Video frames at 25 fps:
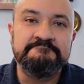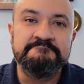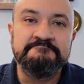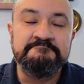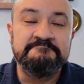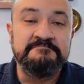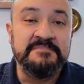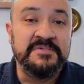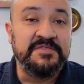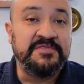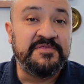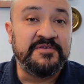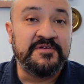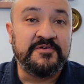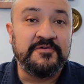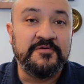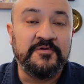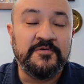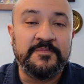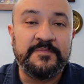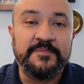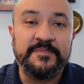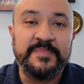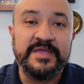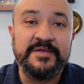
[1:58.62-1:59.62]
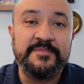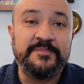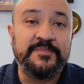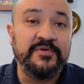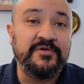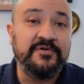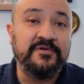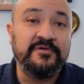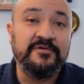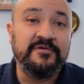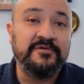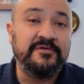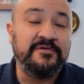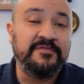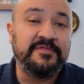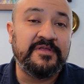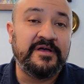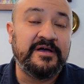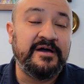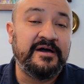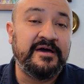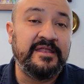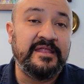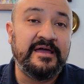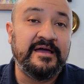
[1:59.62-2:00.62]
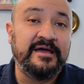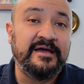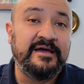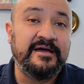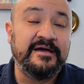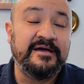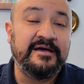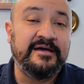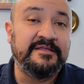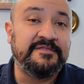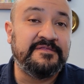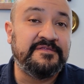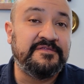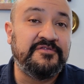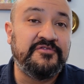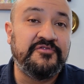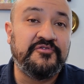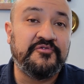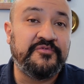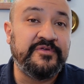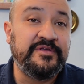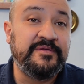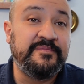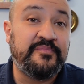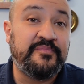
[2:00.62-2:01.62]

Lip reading: mythical people that had 3